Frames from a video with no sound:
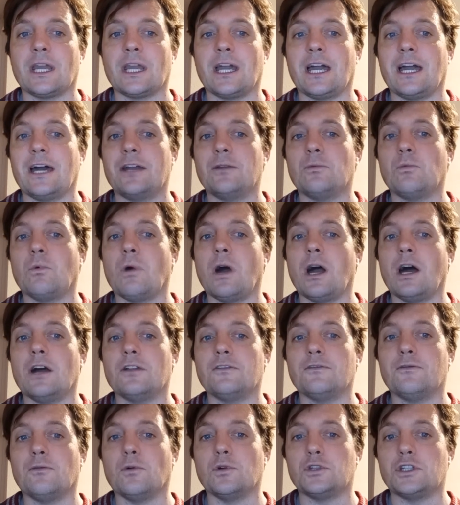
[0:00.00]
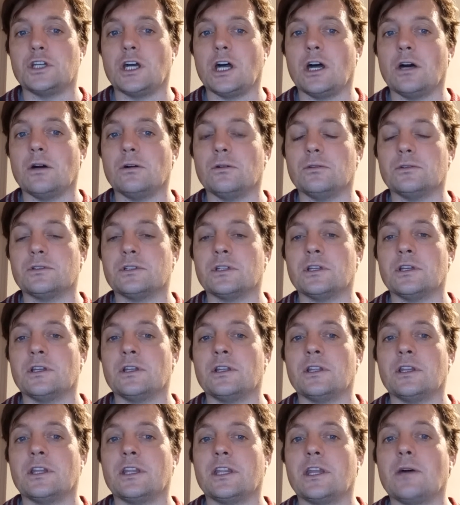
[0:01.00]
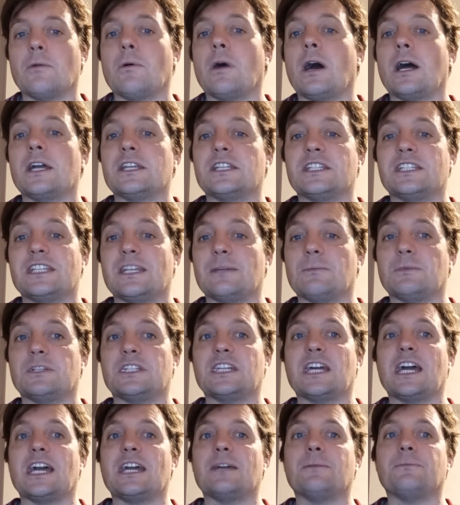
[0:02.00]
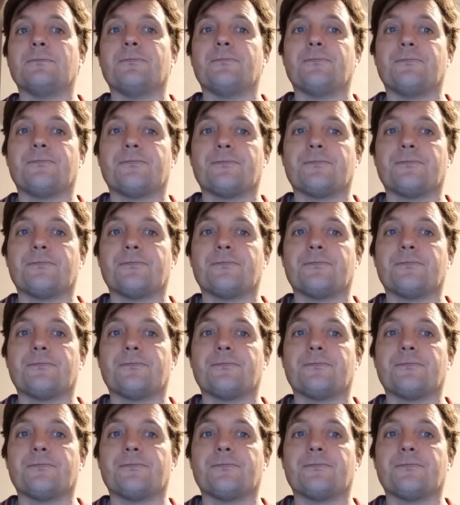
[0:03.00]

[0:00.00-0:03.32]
and wild for to hold, though I seem tame.